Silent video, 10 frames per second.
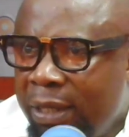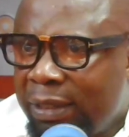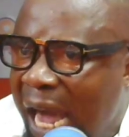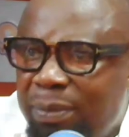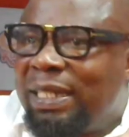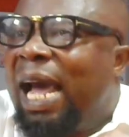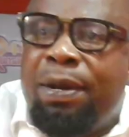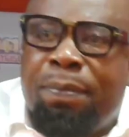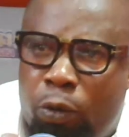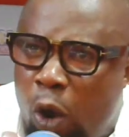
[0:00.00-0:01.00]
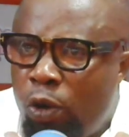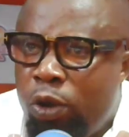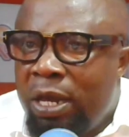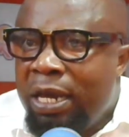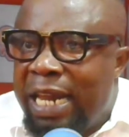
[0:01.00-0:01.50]
Times are in the corner.
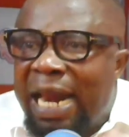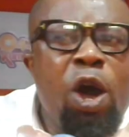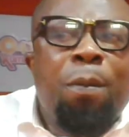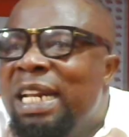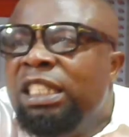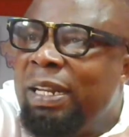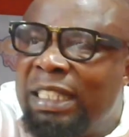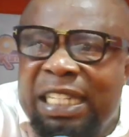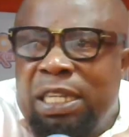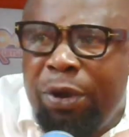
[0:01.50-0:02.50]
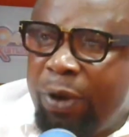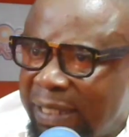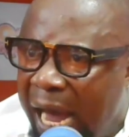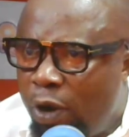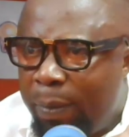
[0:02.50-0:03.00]
The new management need to me
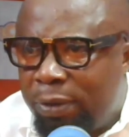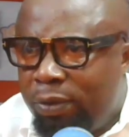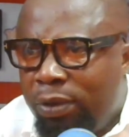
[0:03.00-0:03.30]
has no man.